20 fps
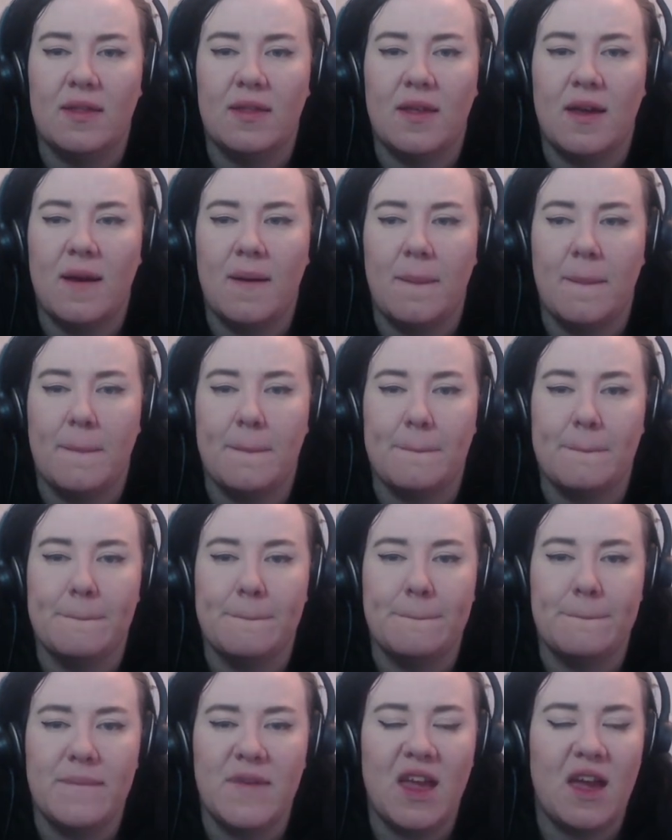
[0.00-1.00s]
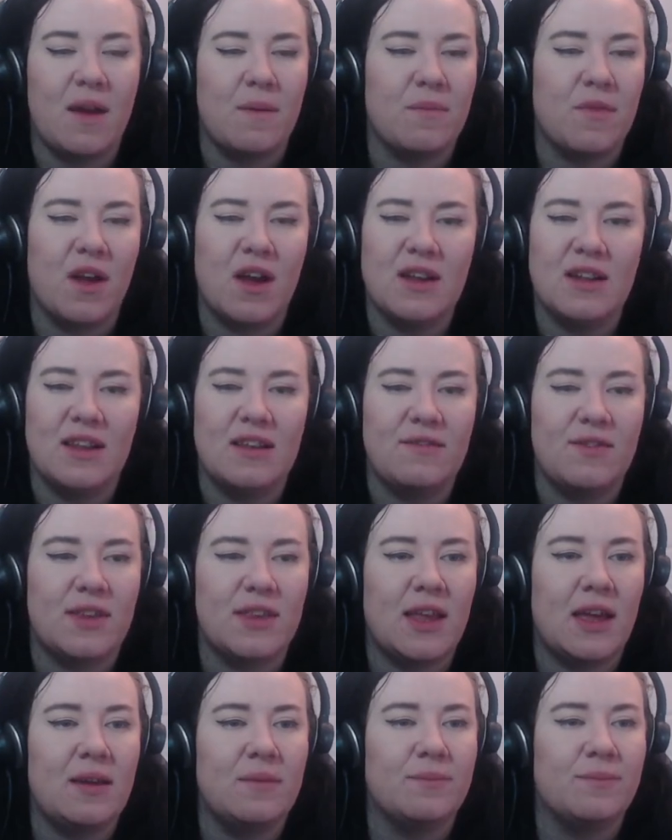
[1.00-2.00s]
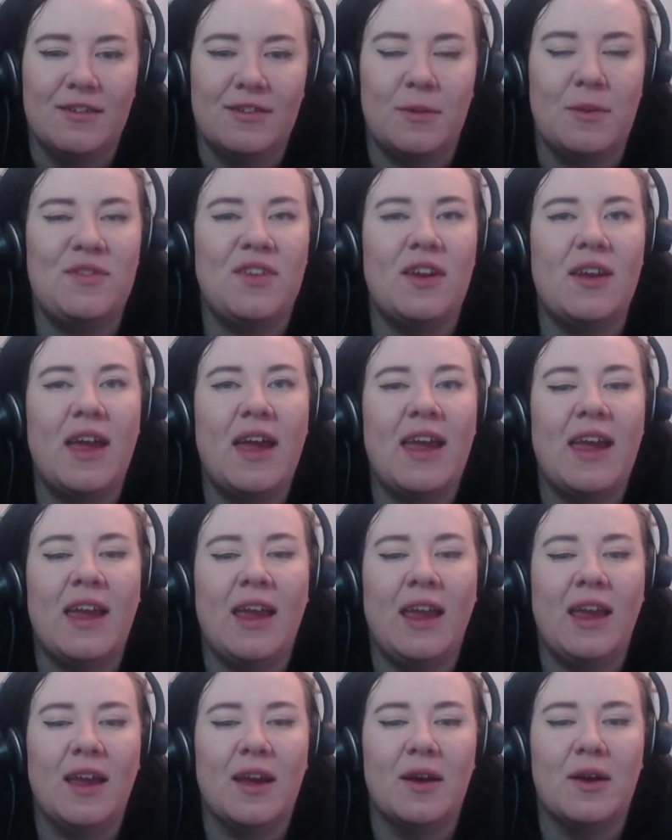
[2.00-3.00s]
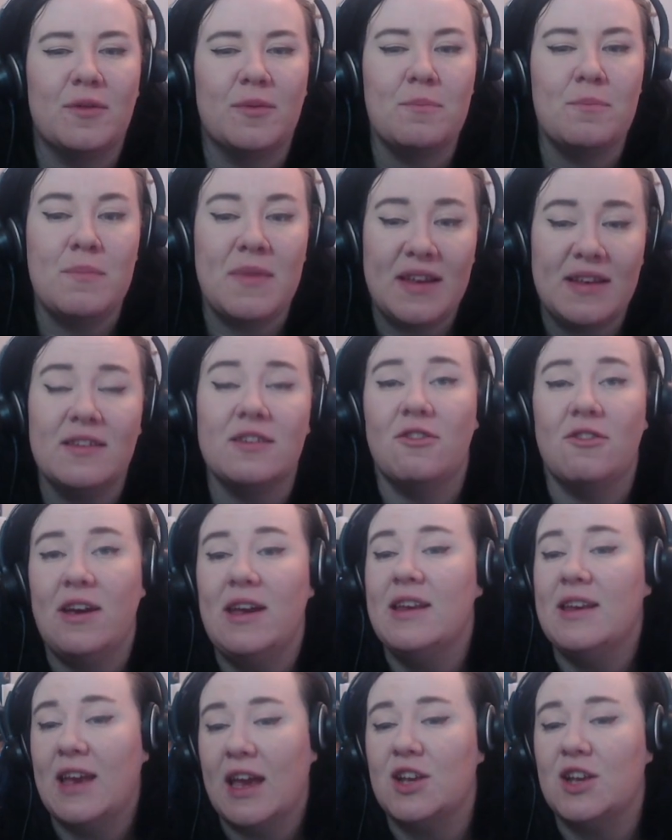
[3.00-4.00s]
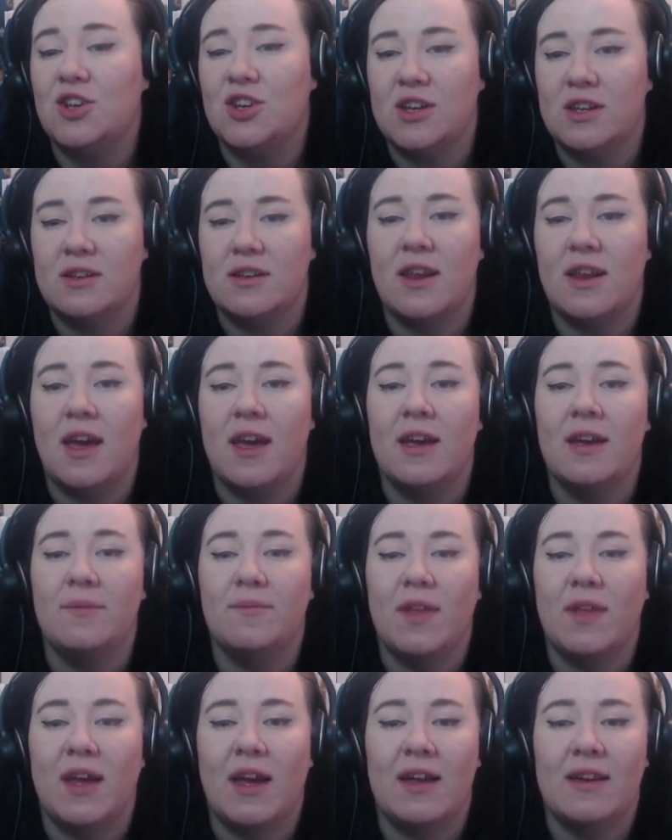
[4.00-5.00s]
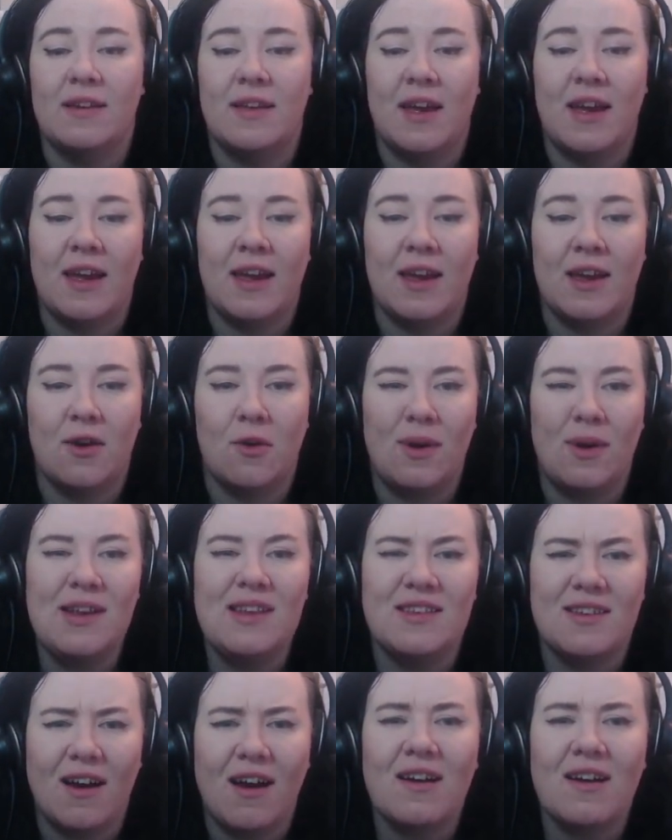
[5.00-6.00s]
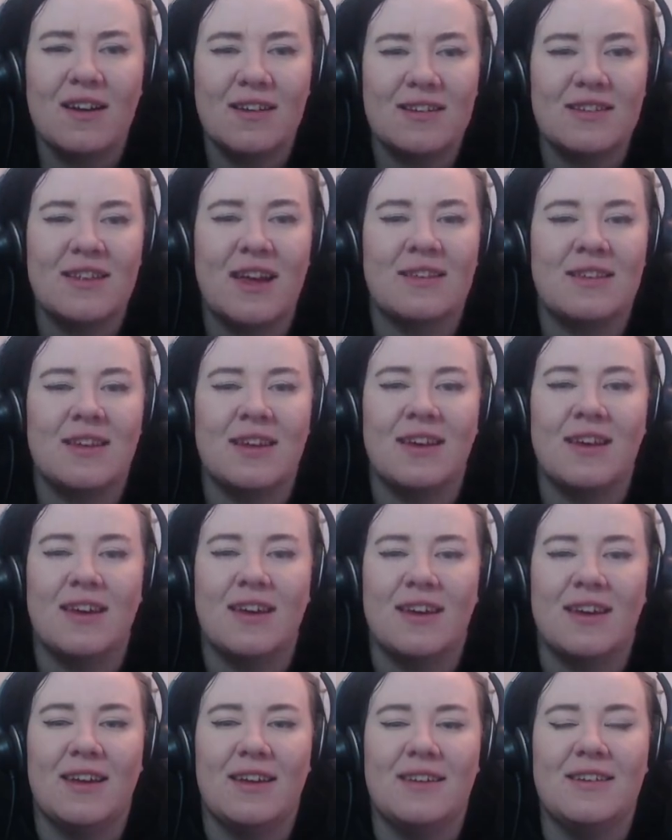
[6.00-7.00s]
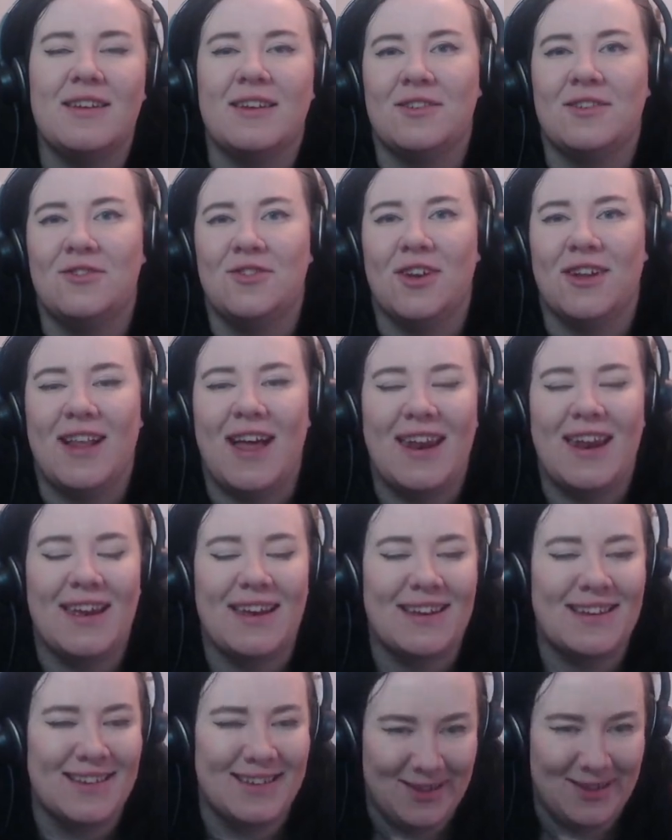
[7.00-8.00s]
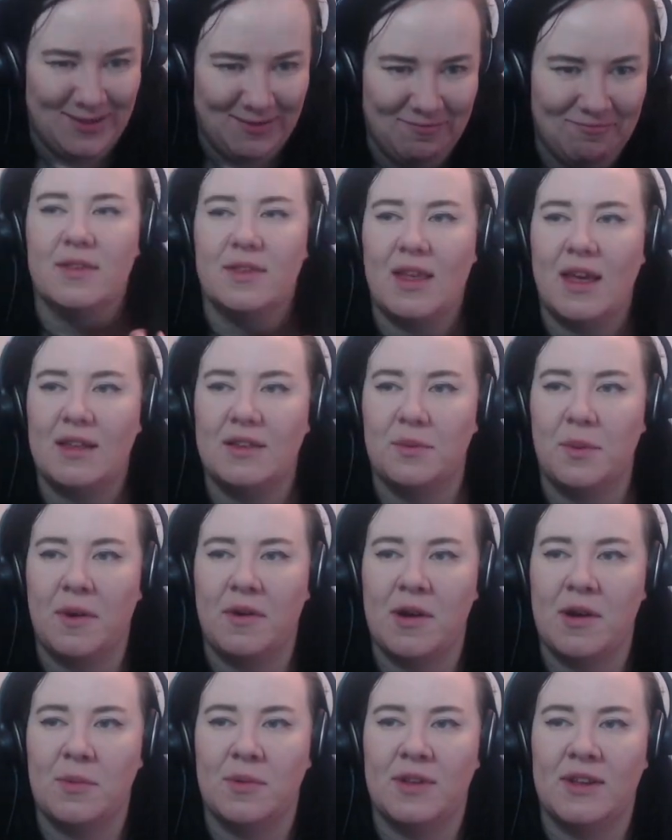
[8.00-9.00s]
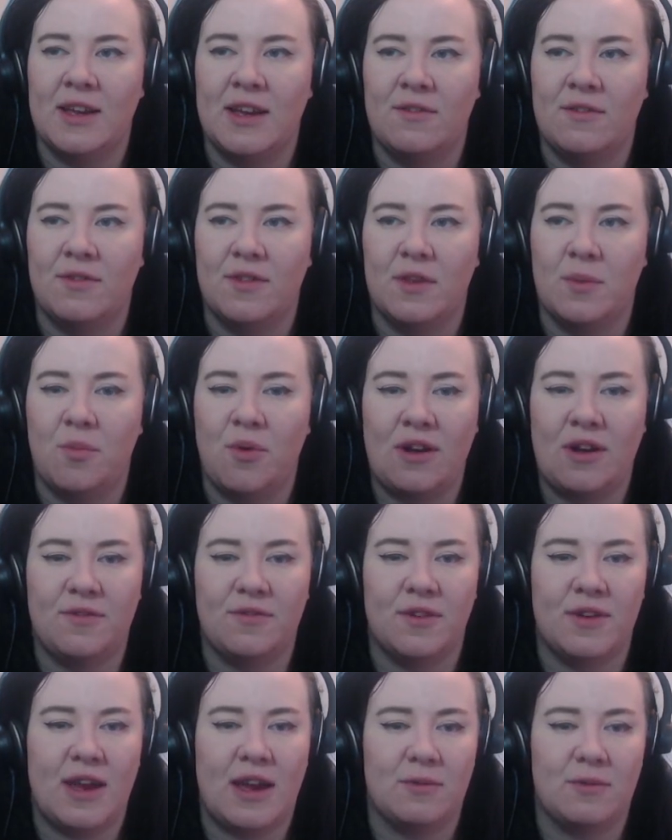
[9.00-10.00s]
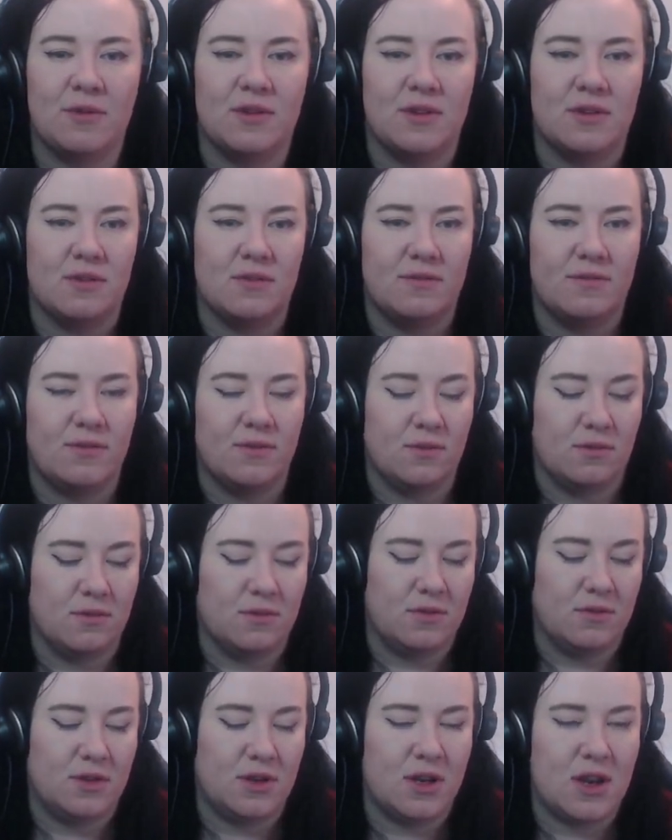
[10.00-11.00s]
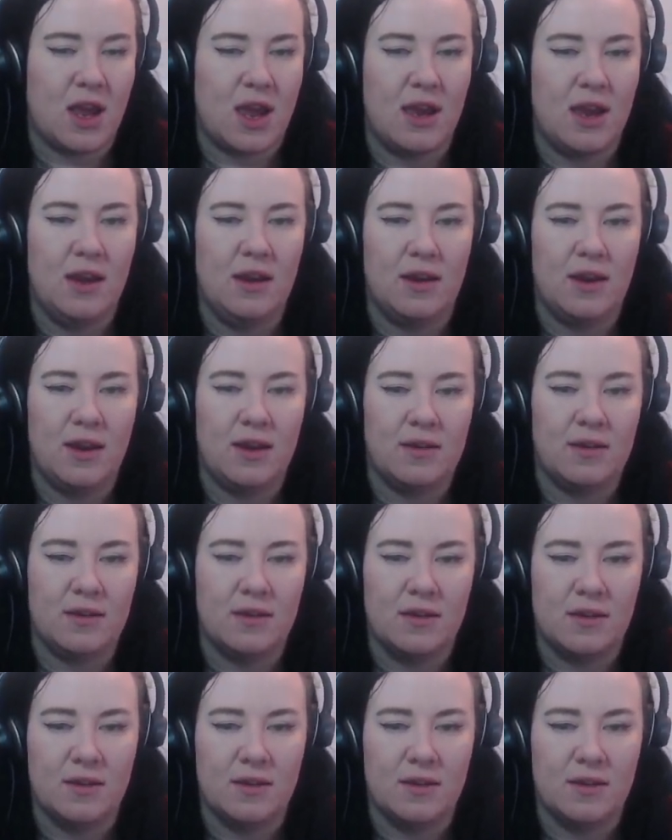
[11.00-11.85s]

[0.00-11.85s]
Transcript: that. Yeah, I'd live in that. So we've done a mint green kitchen today and a quite dark aesthetic industrial annex. That's where I will leave the Bradford house for today in